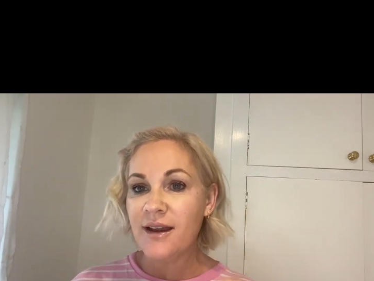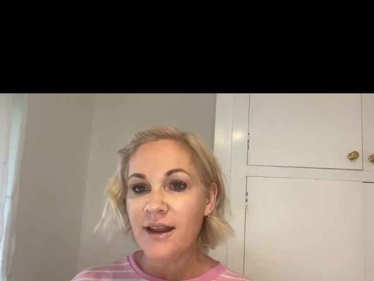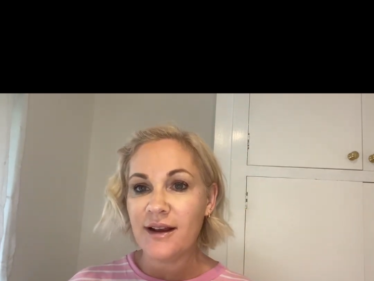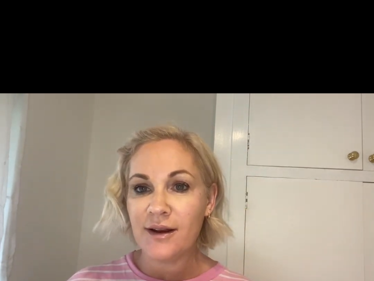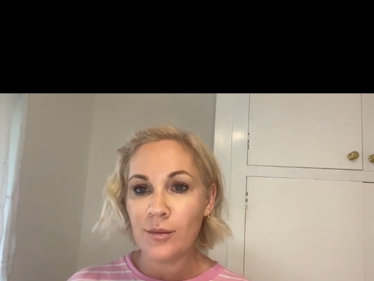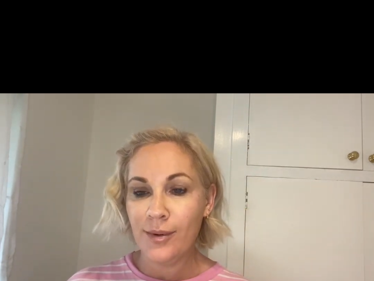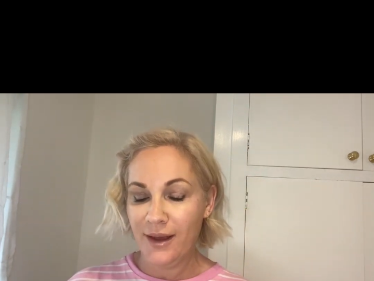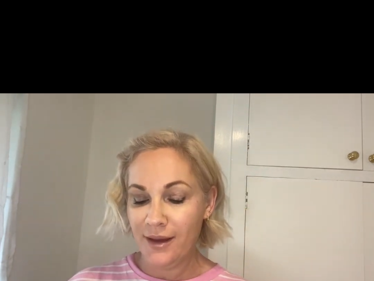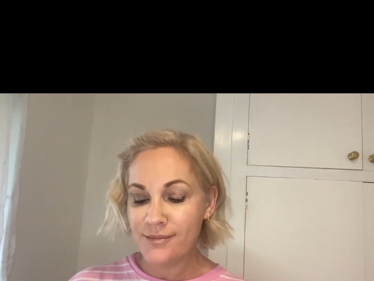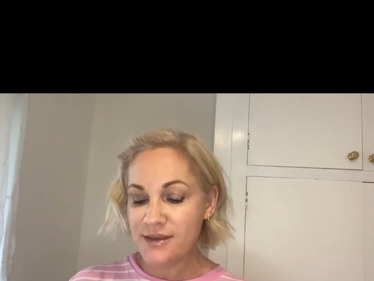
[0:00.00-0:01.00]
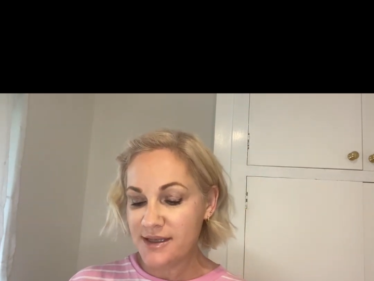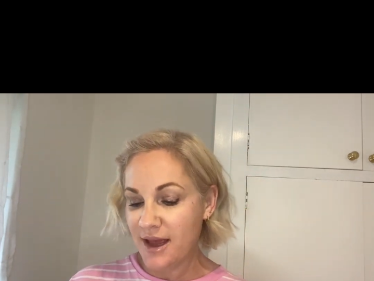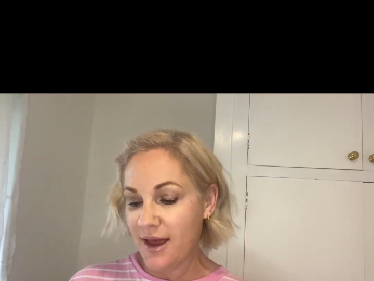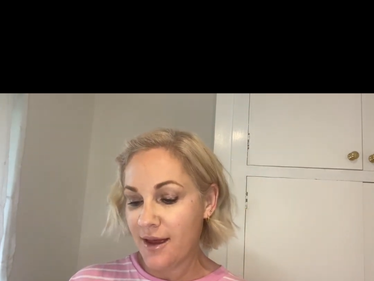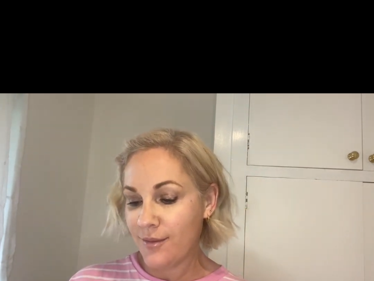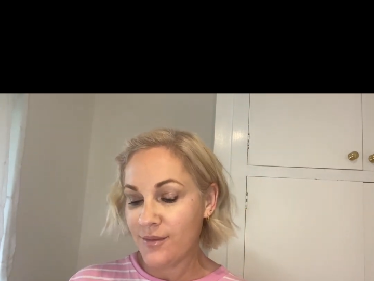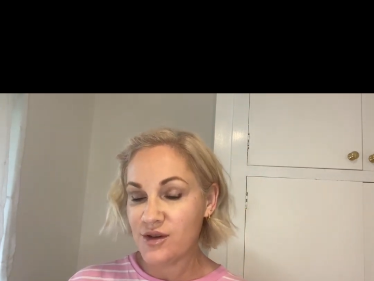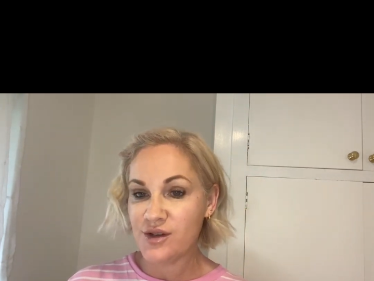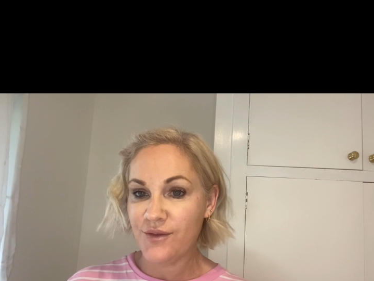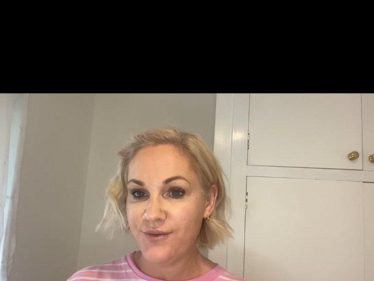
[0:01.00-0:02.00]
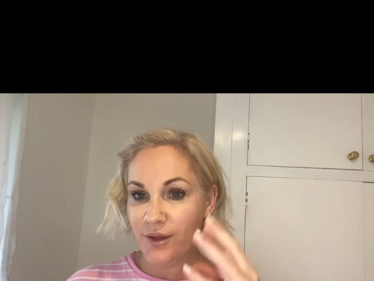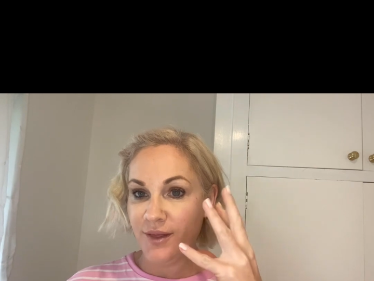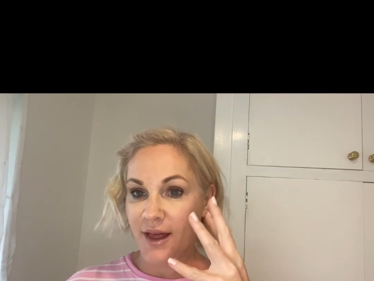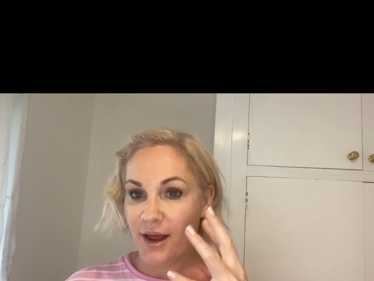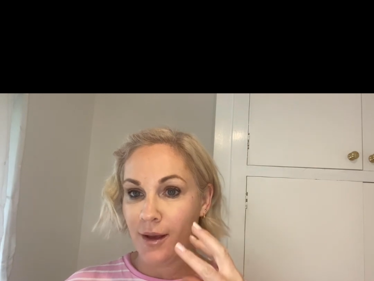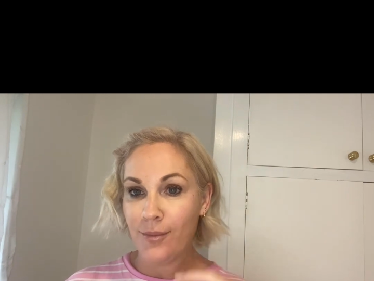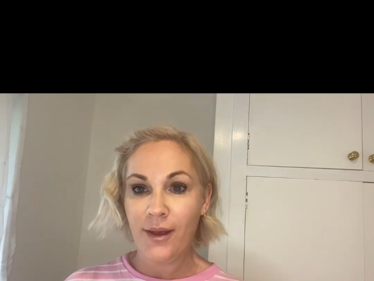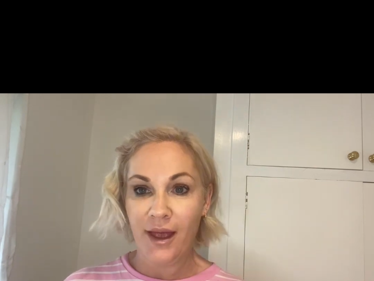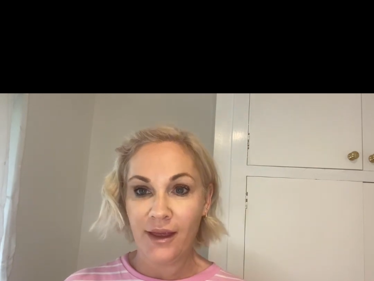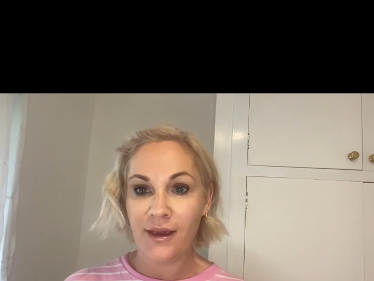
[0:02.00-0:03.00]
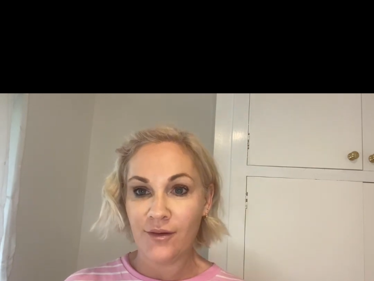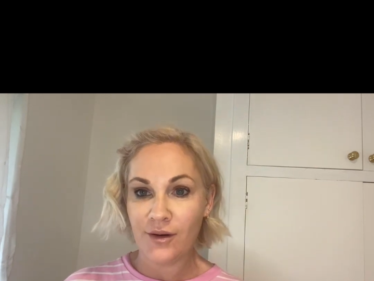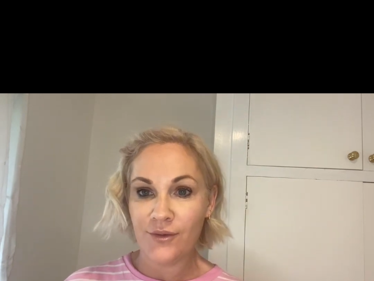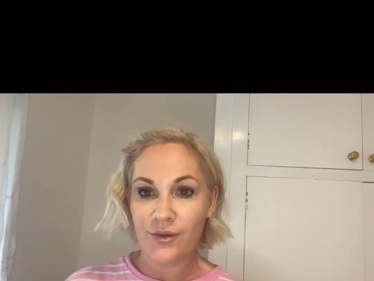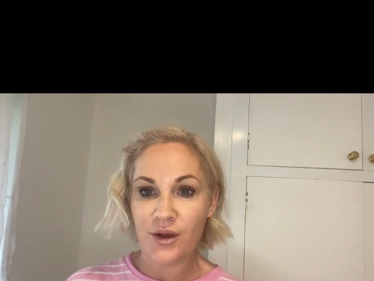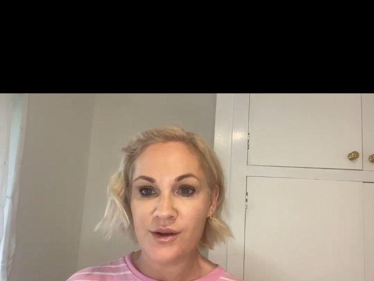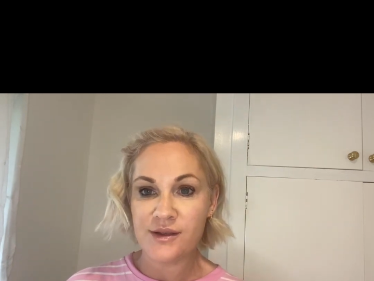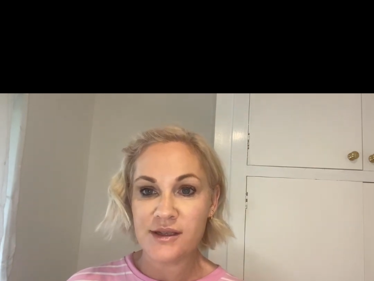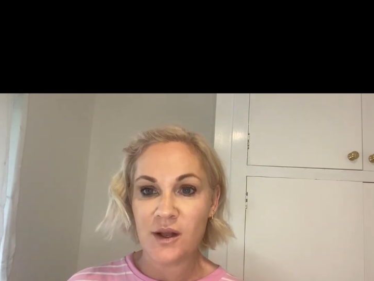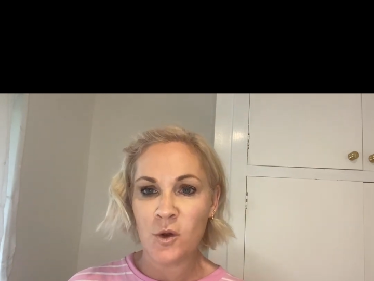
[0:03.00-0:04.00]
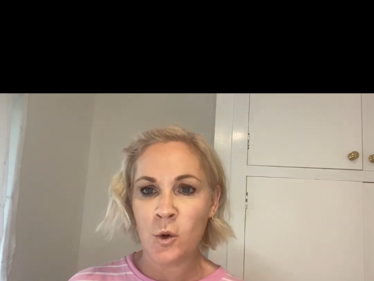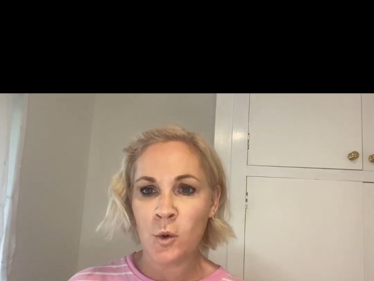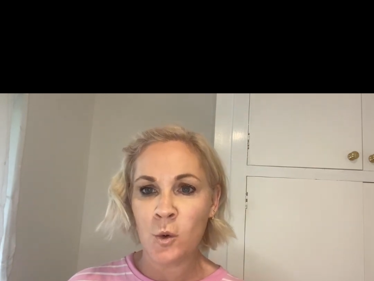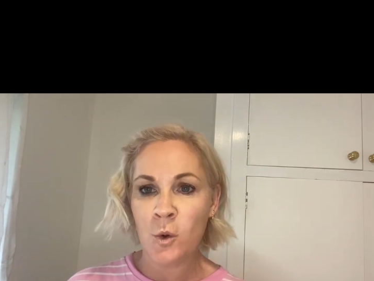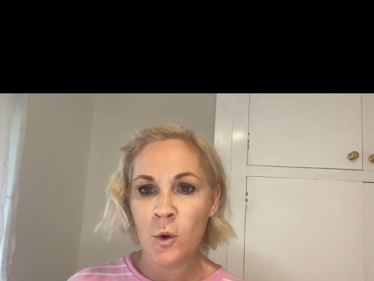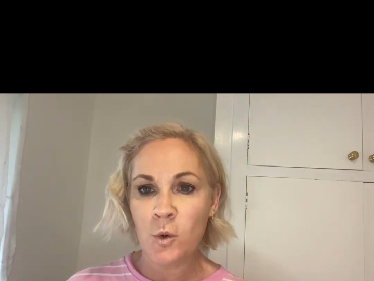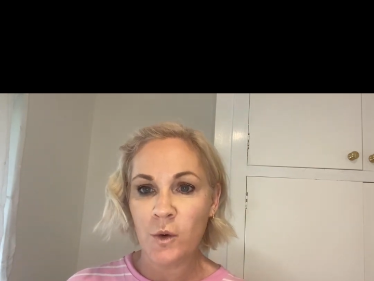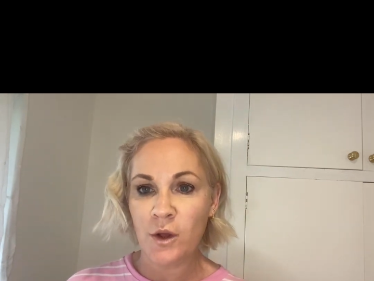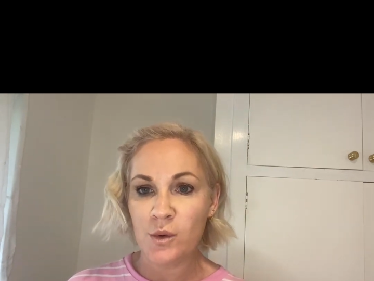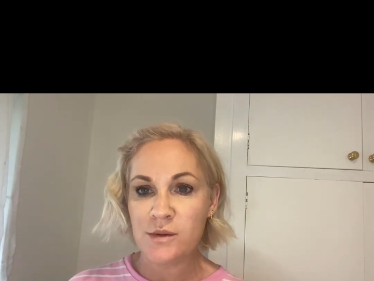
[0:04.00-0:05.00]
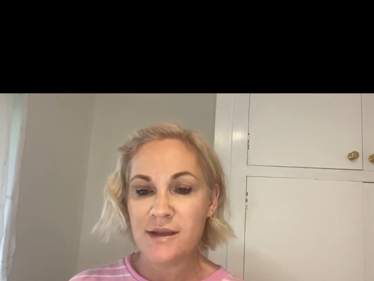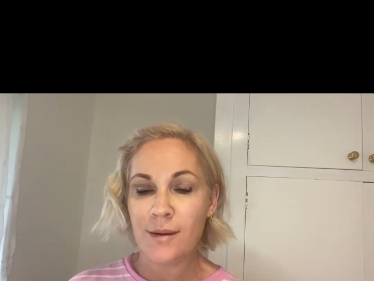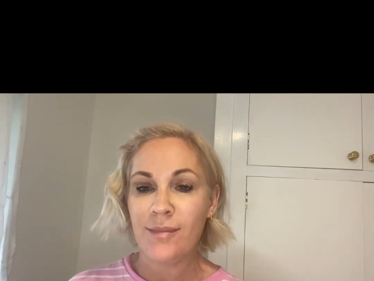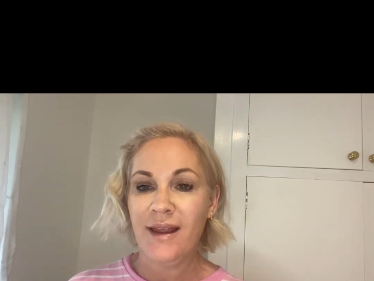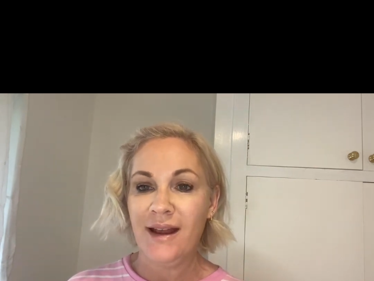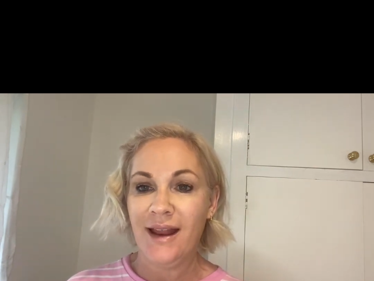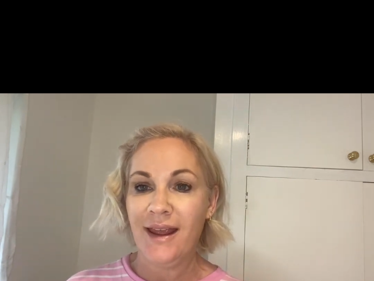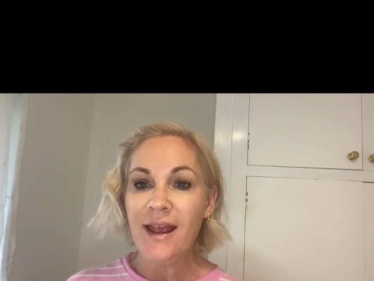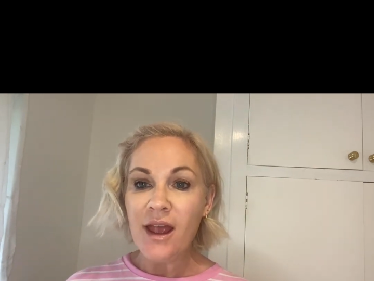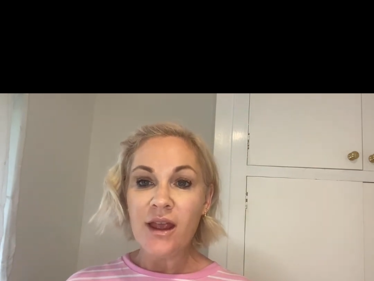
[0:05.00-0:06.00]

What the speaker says: little blebs should fill that up and get rid of those little wrinkles completely.